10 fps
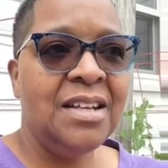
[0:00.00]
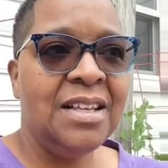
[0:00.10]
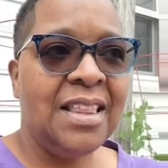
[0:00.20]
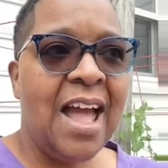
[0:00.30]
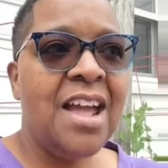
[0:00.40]

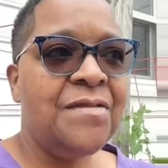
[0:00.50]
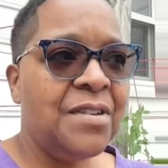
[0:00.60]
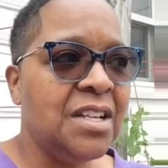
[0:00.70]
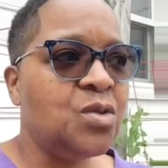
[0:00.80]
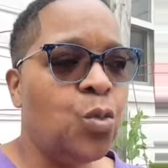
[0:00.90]
Life
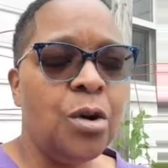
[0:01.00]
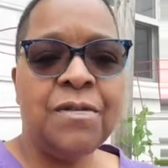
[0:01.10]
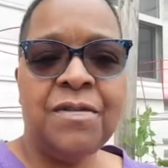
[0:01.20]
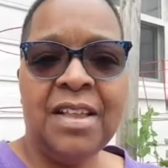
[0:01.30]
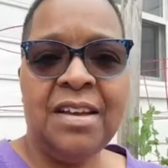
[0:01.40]
is
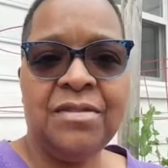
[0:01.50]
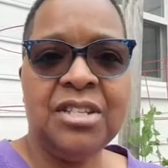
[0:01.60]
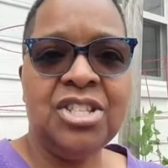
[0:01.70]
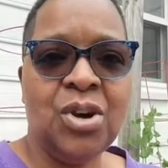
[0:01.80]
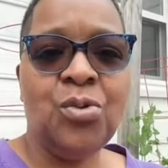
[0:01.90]
worth
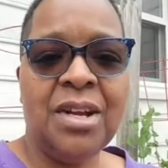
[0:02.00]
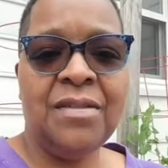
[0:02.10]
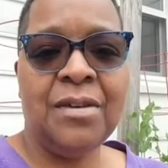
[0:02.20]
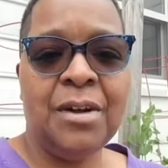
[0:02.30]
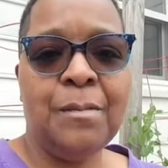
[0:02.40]
living. Don't
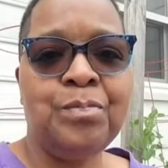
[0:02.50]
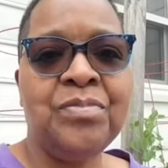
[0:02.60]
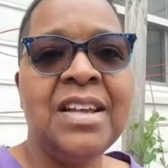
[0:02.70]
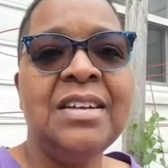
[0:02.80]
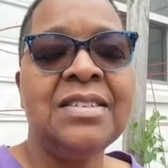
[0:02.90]
give up.
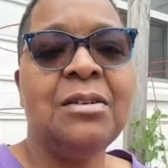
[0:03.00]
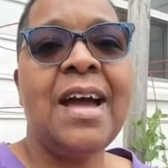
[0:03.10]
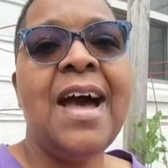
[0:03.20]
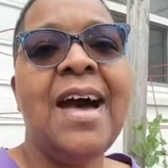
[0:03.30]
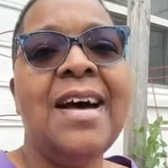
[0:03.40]
So
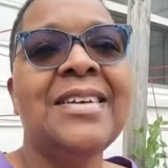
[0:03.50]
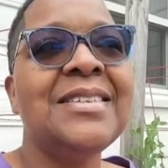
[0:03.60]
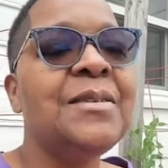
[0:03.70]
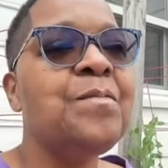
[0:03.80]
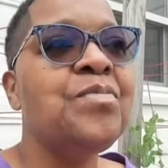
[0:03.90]

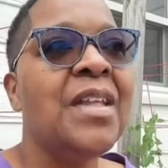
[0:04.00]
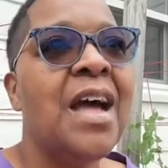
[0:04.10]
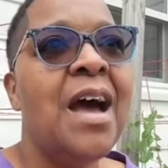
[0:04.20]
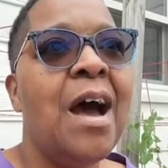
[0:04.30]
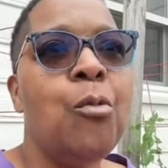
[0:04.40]
guys,
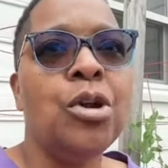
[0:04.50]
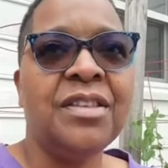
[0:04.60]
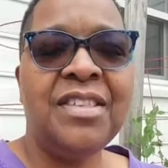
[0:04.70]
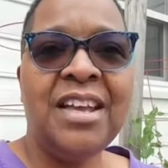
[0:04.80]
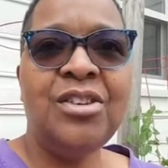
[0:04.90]
I want
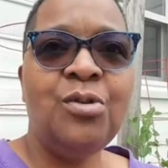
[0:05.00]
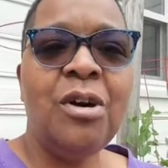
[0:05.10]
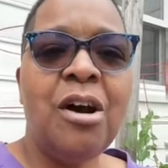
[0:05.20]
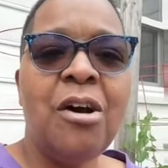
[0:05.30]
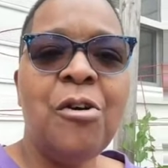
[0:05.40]
to thank you
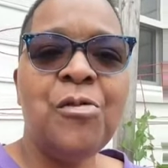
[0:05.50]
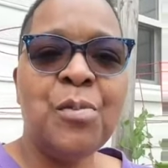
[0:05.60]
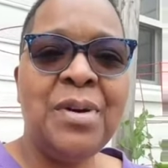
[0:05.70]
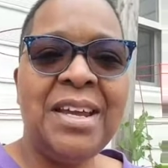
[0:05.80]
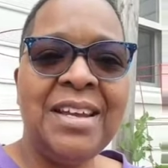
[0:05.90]
all for
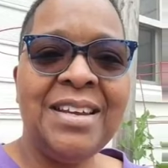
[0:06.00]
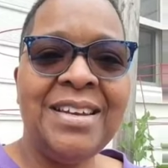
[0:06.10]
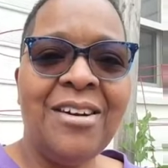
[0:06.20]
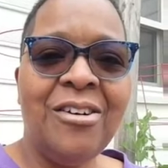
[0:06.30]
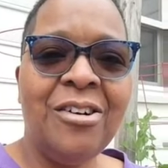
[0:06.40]

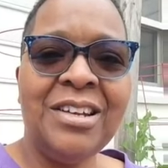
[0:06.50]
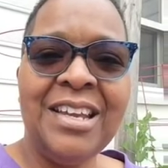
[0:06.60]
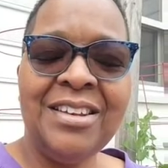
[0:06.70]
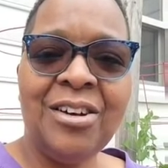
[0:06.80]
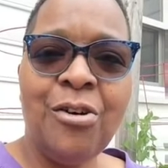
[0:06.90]
being on
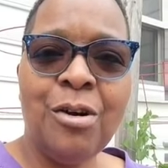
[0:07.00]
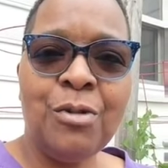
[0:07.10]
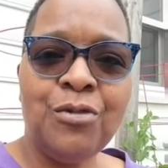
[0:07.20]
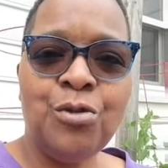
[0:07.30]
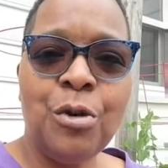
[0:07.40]
In the Garden
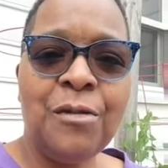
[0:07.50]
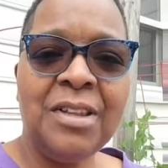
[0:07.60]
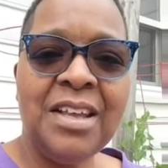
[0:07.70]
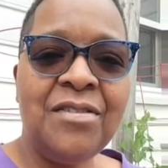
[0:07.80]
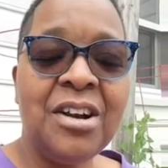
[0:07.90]
with Joyful
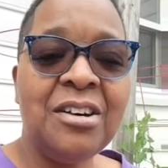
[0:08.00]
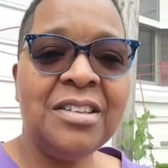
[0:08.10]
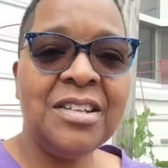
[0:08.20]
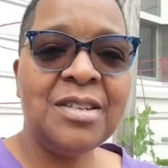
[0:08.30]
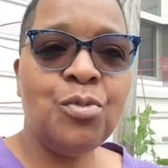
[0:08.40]
Living on
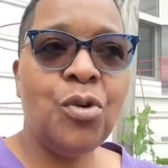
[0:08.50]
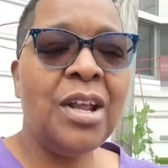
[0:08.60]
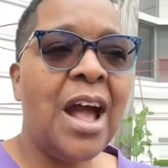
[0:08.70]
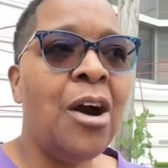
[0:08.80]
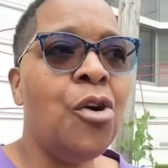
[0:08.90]
this morning.
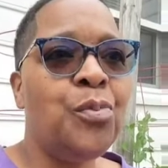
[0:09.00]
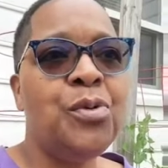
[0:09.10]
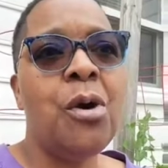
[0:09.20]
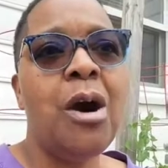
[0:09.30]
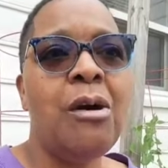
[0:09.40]
I hope
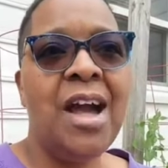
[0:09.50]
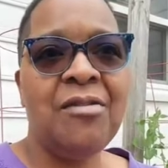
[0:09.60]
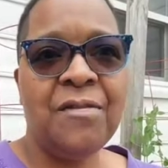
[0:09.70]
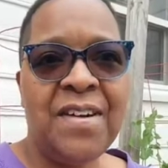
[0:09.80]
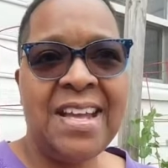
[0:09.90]
you all have
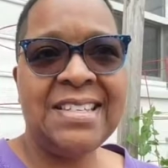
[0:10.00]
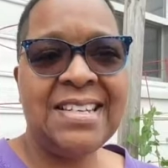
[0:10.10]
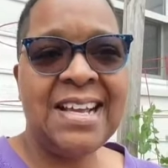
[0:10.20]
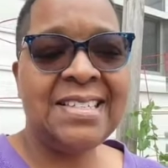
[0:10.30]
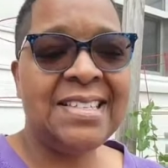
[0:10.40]
a
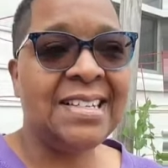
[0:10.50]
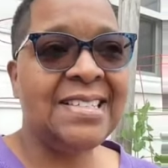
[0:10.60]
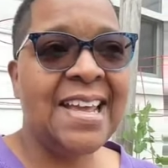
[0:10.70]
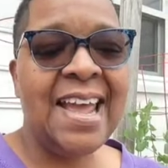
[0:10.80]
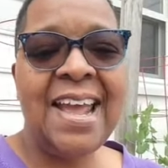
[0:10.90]
fantastic
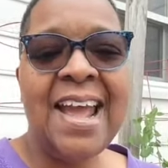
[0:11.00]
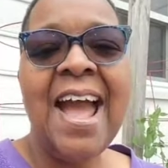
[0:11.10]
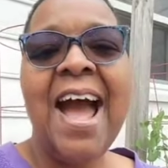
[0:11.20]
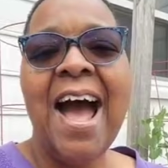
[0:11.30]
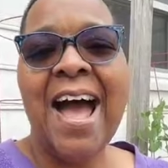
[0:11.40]
day.
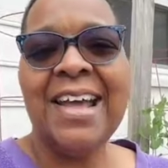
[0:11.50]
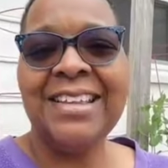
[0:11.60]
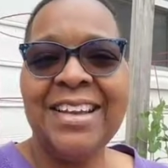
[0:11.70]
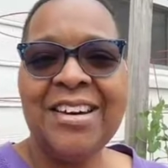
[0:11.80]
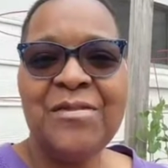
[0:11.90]
I
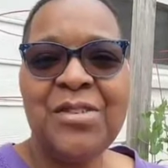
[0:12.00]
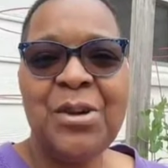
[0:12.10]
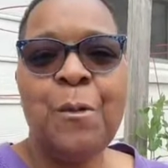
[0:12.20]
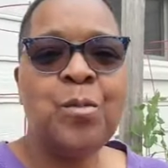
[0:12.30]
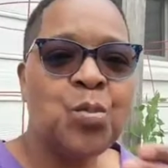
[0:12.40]
love
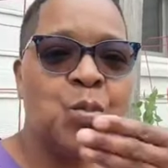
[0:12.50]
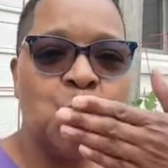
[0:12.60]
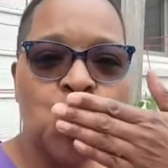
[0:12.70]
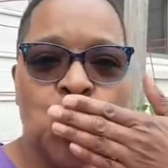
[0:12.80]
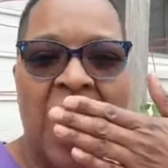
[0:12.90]
you.
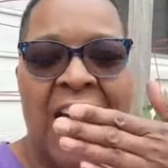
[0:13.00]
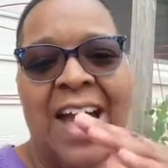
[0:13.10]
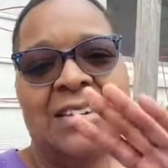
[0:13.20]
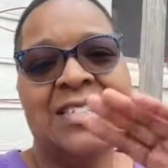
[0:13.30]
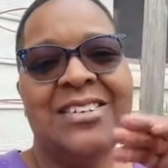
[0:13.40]

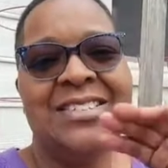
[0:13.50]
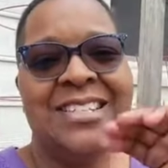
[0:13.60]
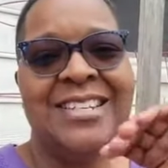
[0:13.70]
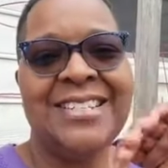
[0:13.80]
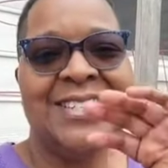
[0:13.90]
I'll talk to
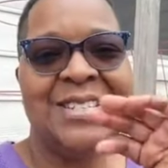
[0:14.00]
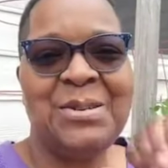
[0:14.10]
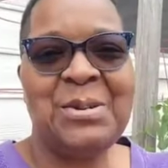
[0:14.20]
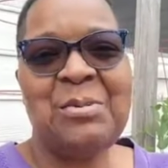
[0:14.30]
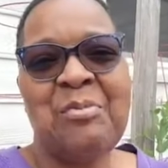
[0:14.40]
you
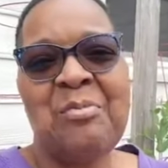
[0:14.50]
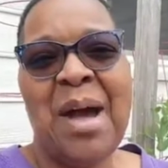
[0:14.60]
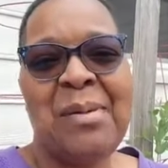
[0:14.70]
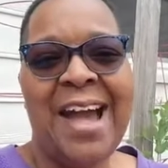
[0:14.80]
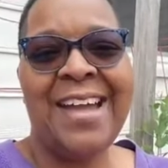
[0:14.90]
soon.
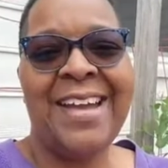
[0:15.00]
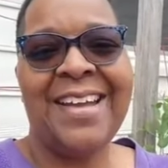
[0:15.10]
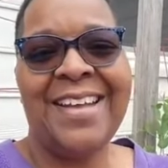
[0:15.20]
Bye-bye.